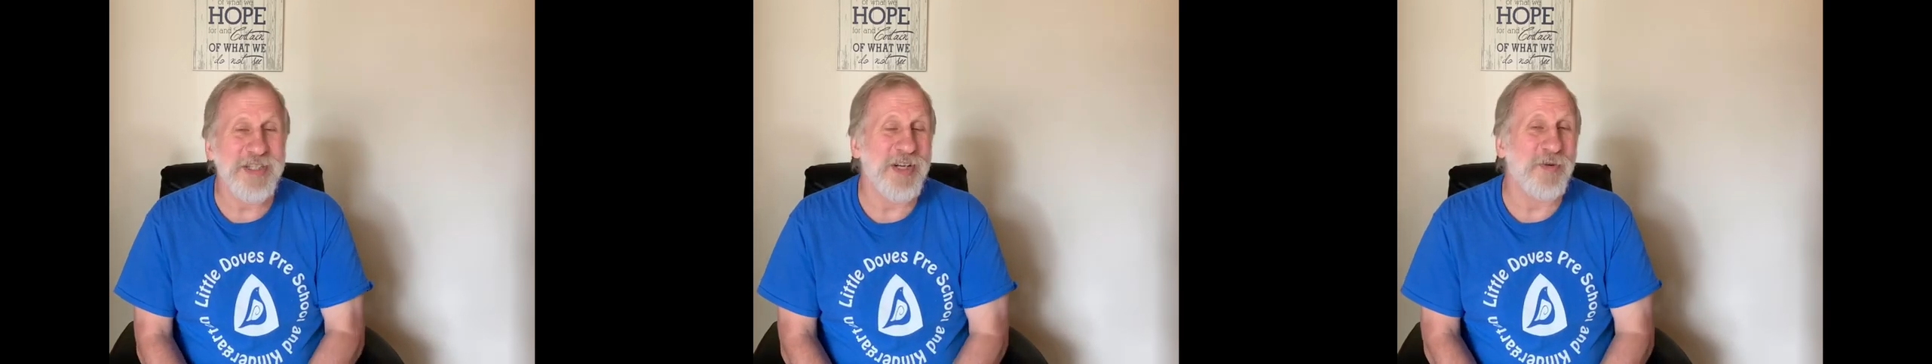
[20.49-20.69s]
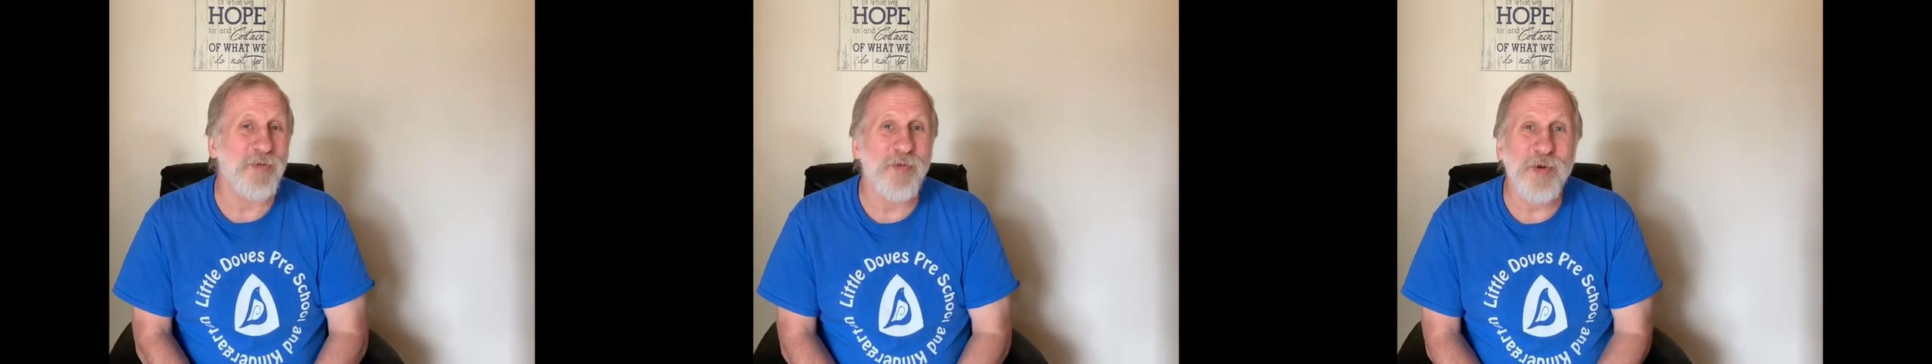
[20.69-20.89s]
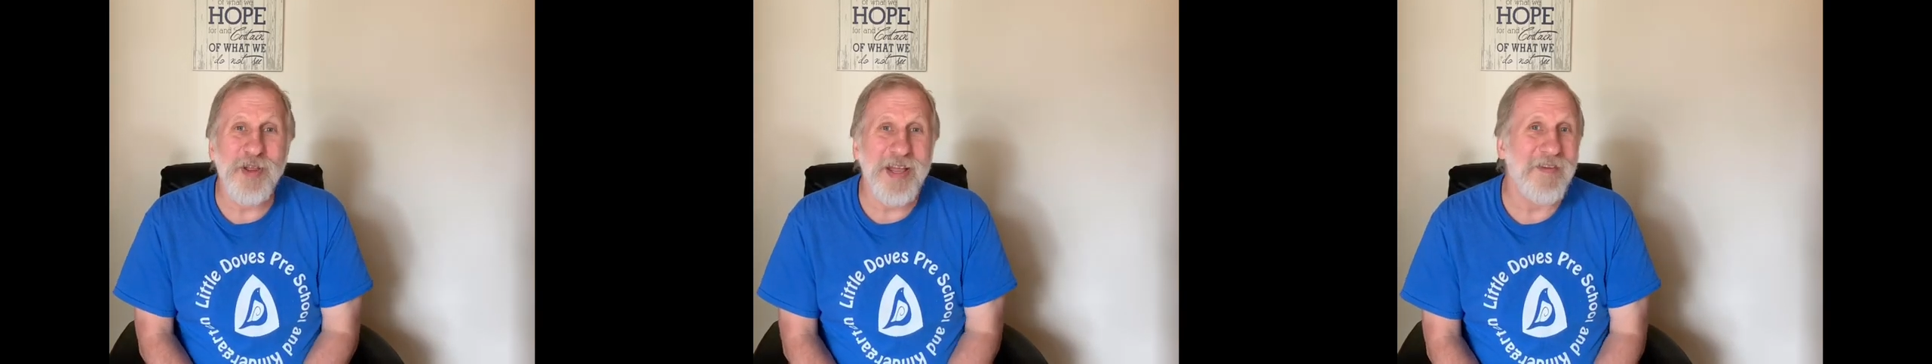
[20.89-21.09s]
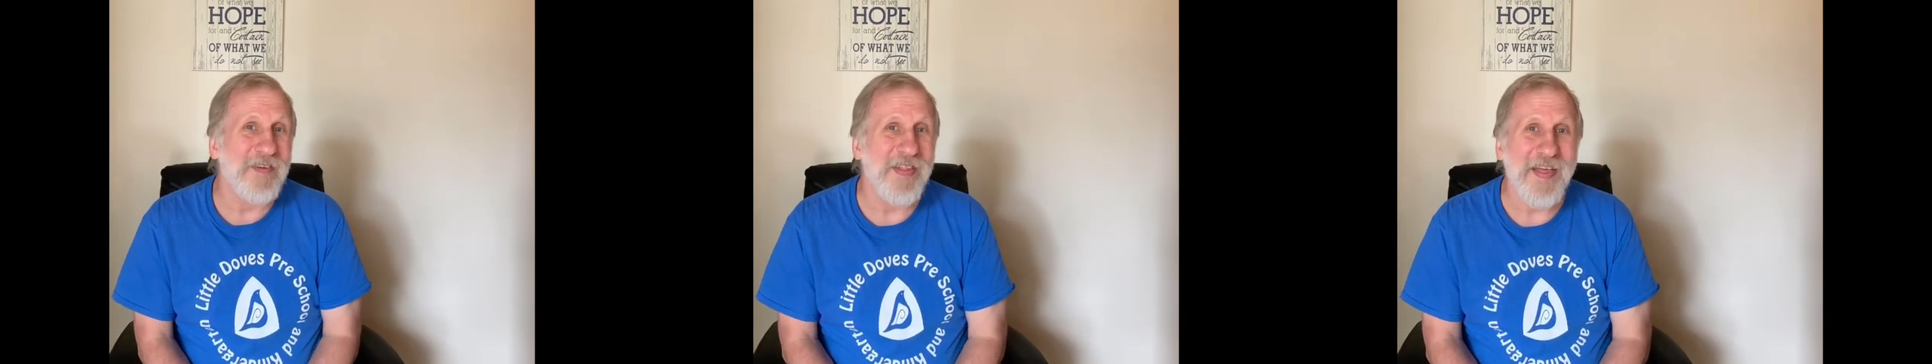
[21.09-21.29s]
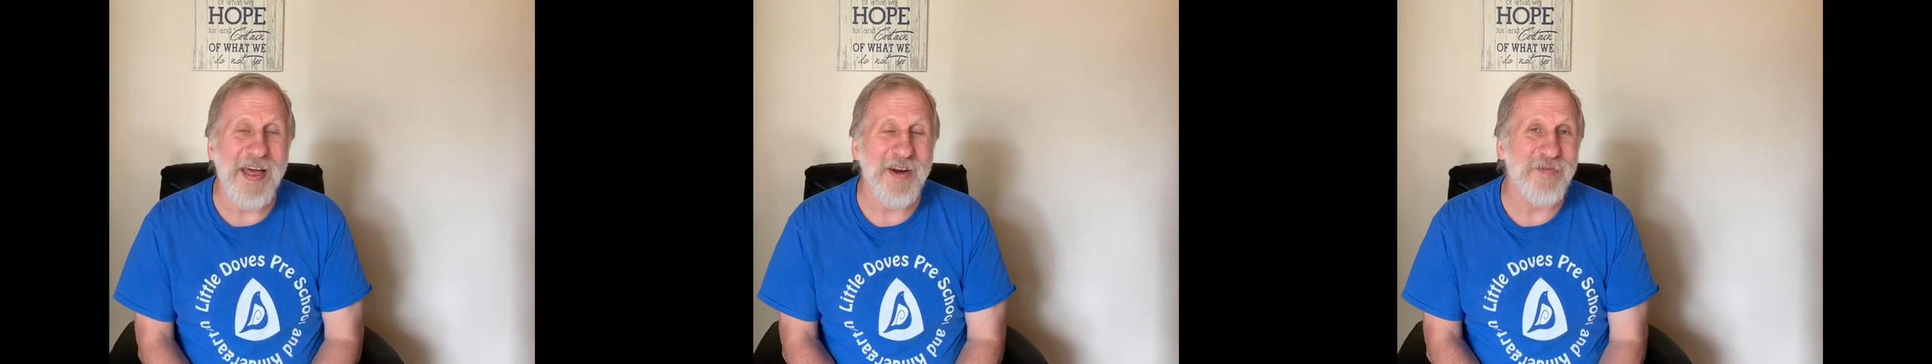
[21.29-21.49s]
and we'll have a
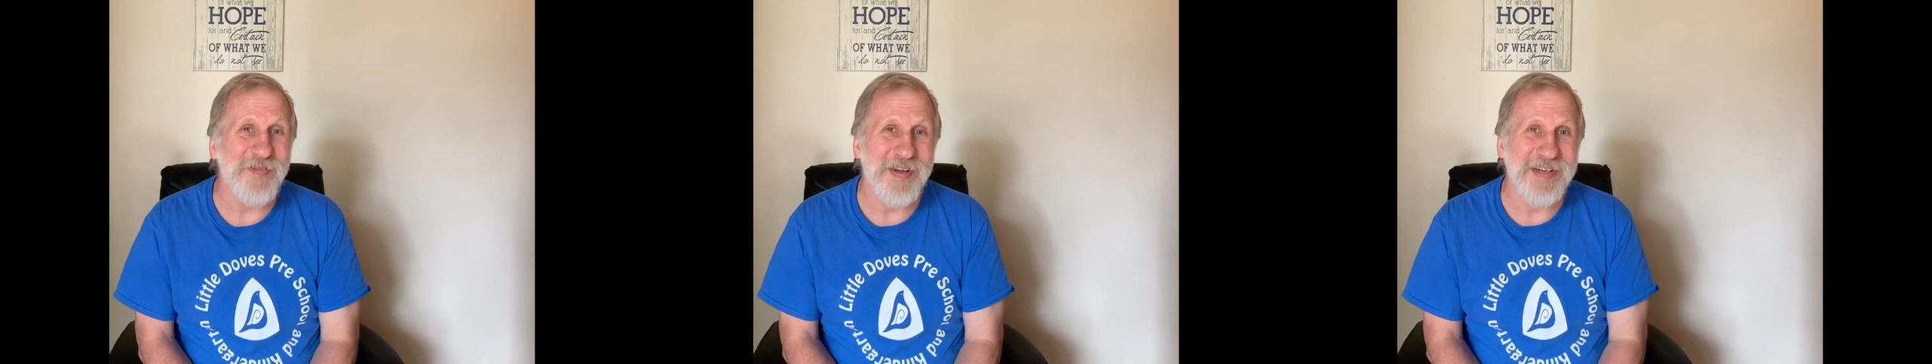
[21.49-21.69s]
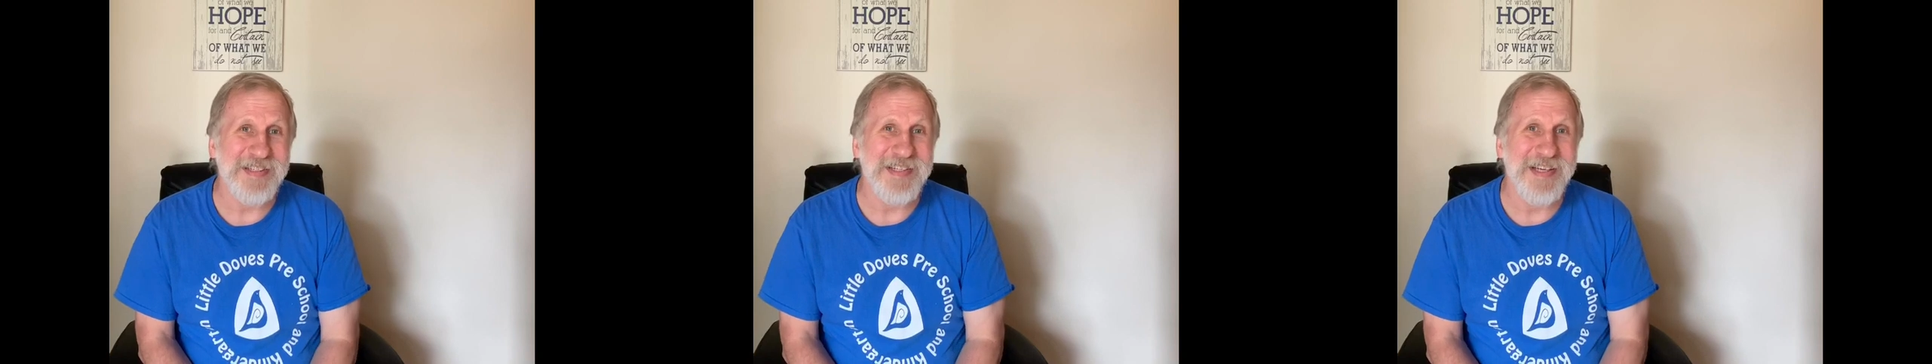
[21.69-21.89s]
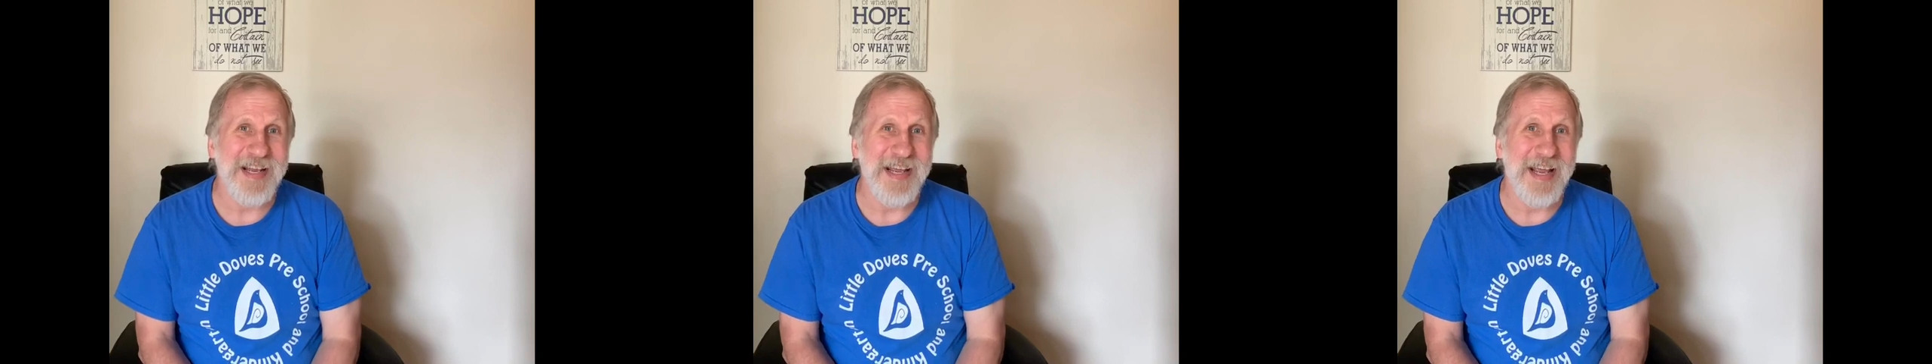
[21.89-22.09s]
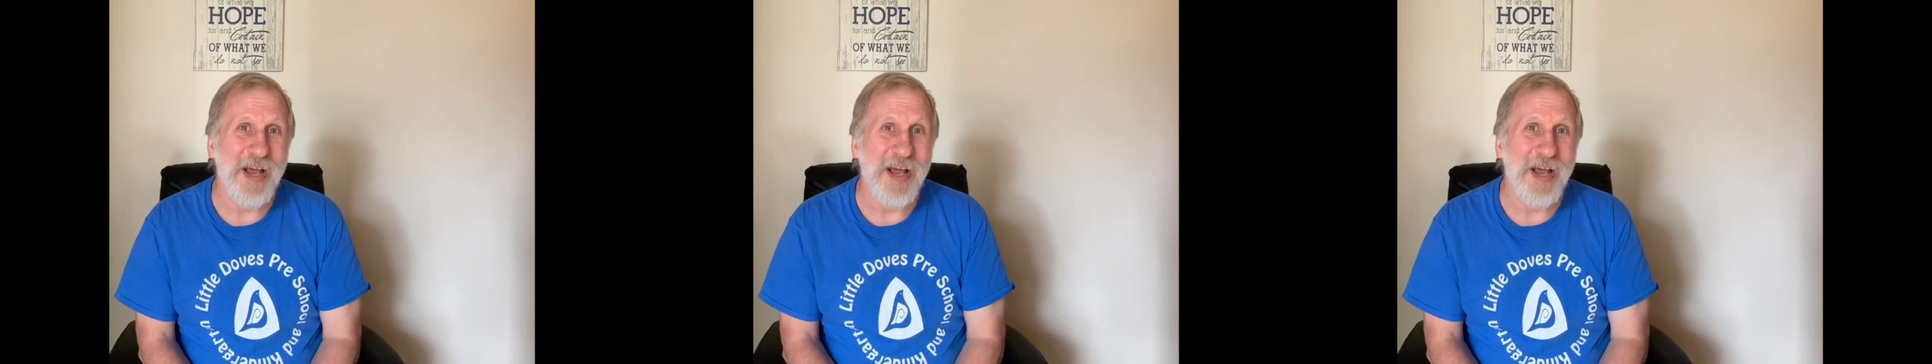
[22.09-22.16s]
lot of fun today.